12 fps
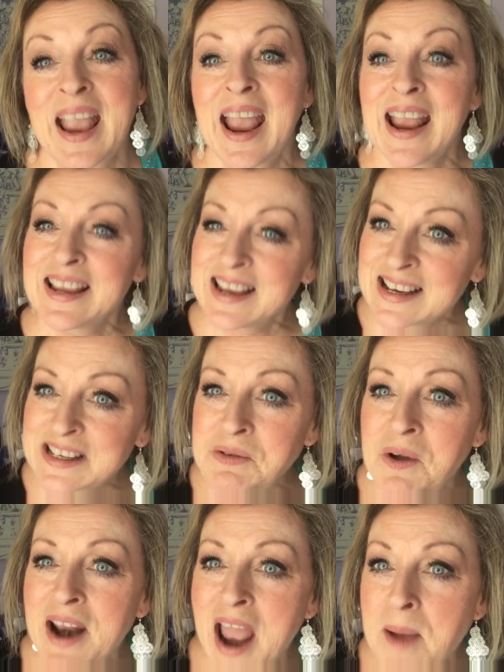And guess
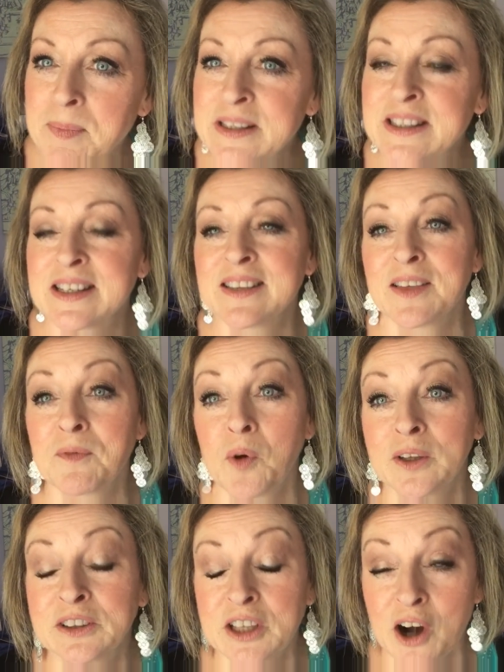what happens to the
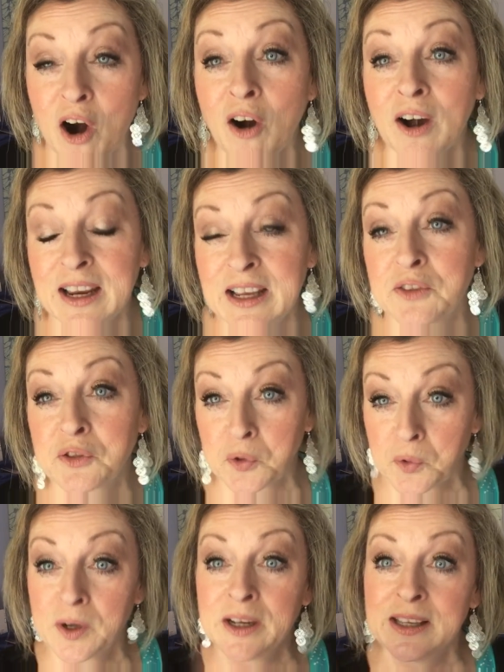ones that are
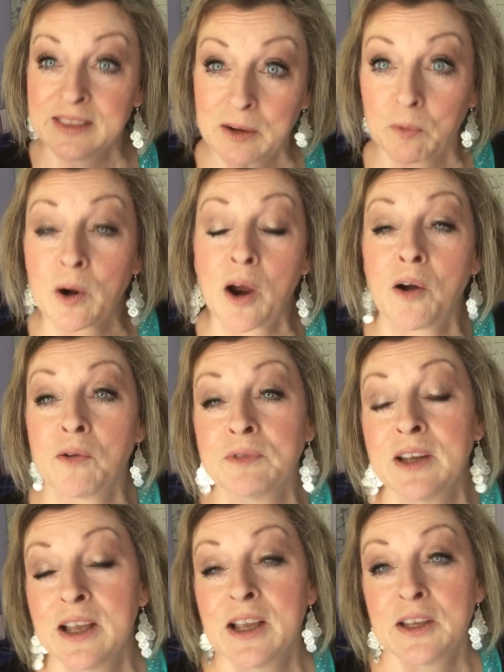N3 that were on
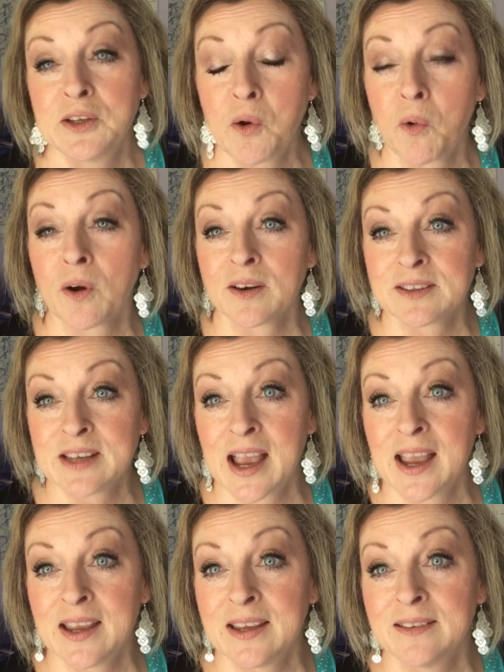your
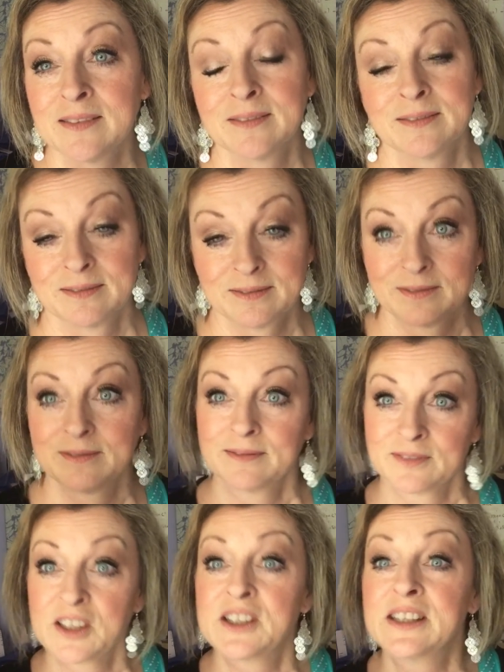day,
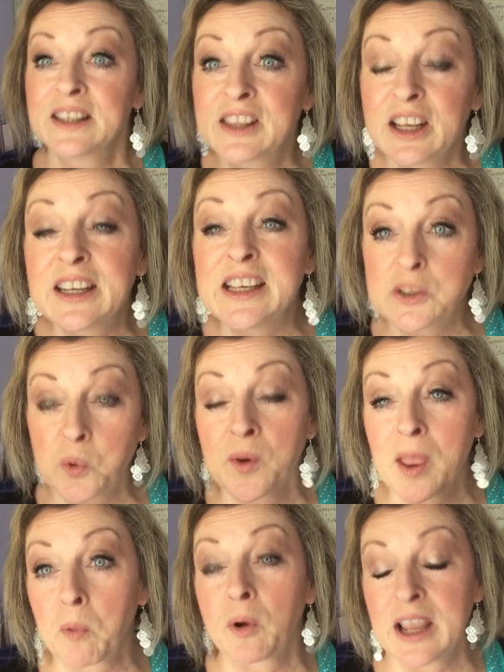the list where
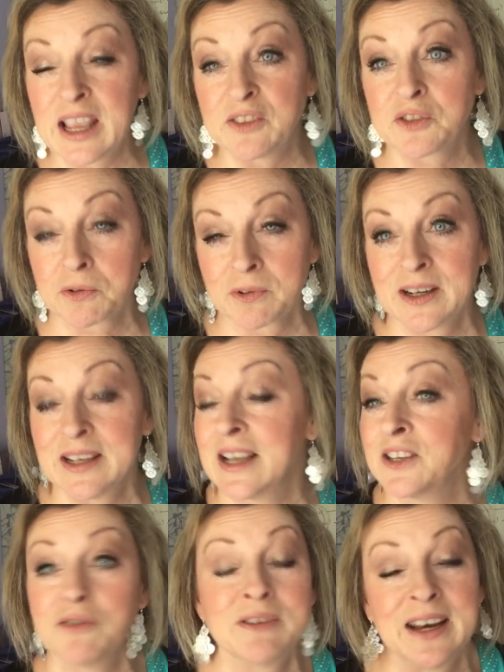they were N3
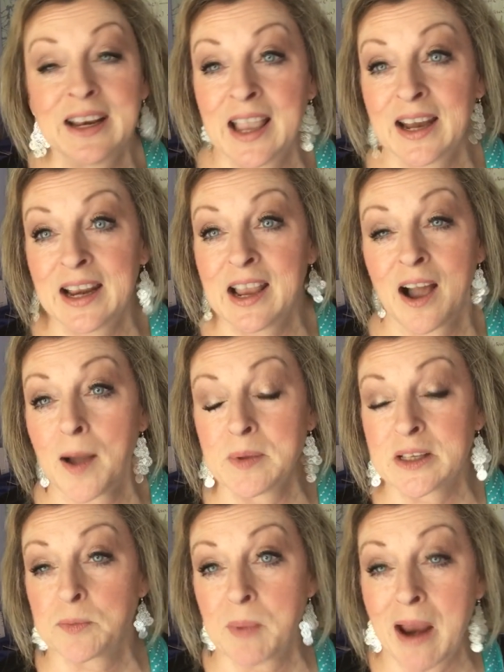and you didn't get any
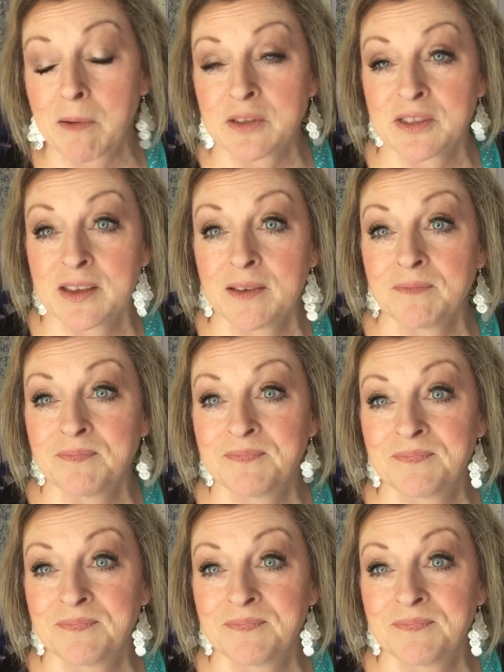comments back with them?